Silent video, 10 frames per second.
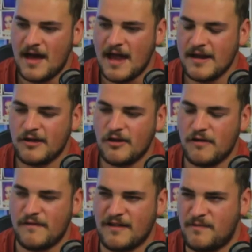I didn't go
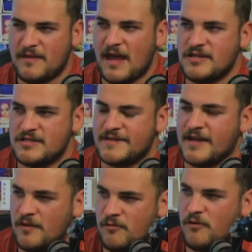with expectations
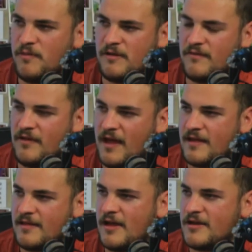like I will be of
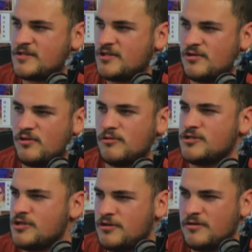like Last Duel or
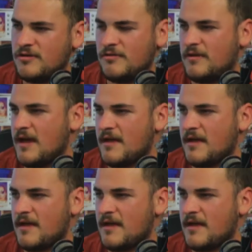June or like